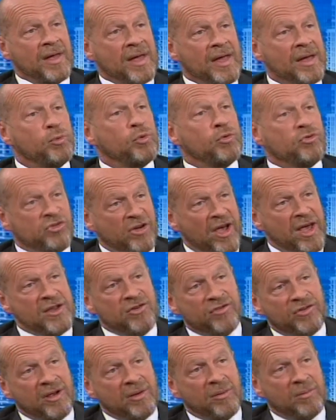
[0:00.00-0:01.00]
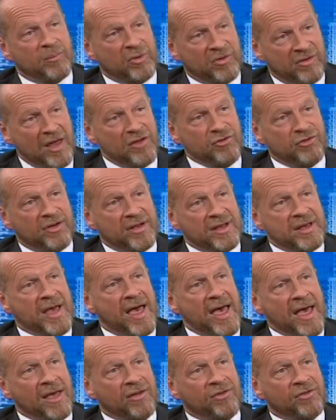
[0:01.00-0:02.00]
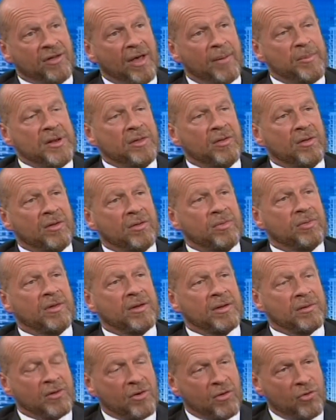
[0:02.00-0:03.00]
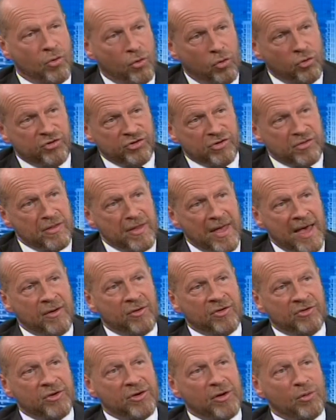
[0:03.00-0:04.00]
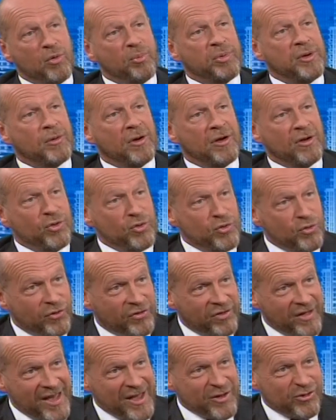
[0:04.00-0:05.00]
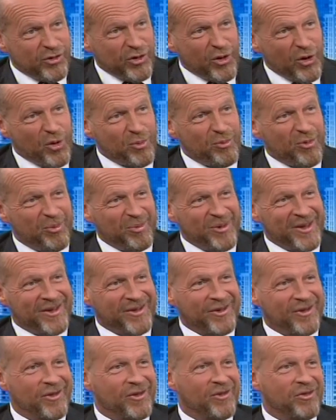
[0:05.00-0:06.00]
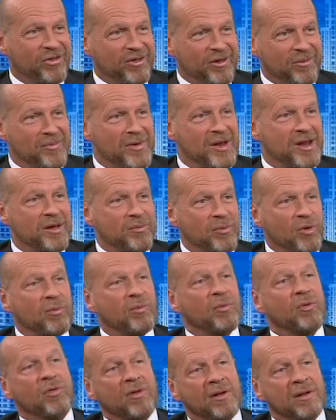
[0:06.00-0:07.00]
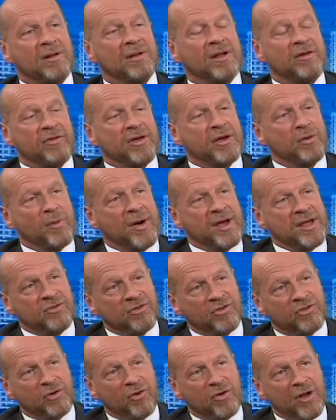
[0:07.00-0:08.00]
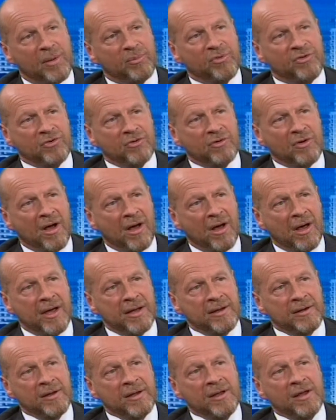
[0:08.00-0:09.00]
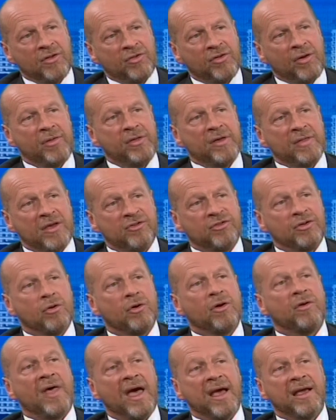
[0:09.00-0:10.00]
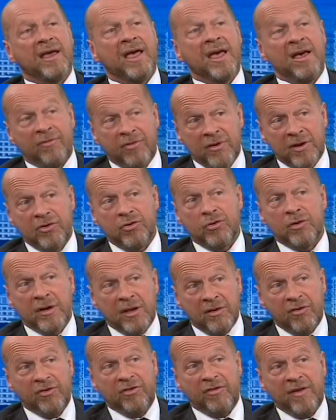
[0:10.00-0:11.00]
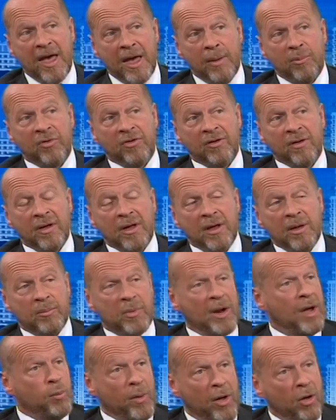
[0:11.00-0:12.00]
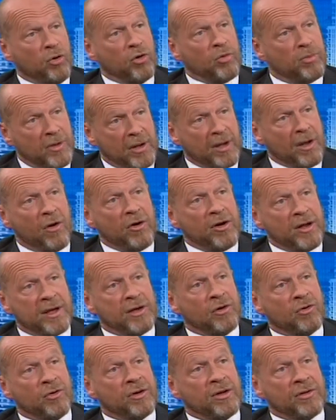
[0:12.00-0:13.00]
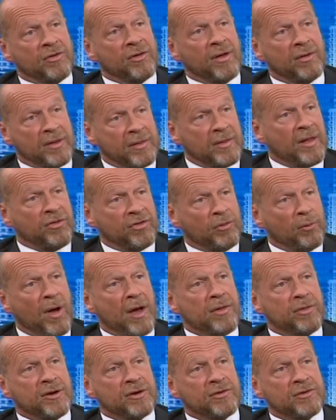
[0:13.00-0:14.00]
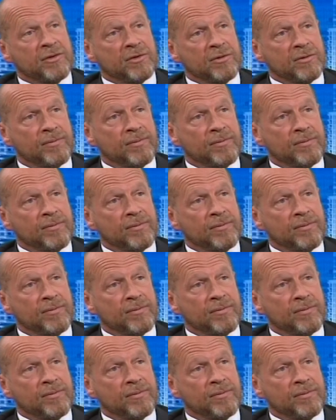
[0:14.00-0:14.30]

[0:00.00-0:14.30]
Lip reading: It will change it, potentially, yes. I mean, the caution there is you don't want people to lose their jobs because the minimum or the living wage has gone up too high. So I think they should look at that carefully and do it in steps. But I welcome the current increase. I think that's the right thing to do.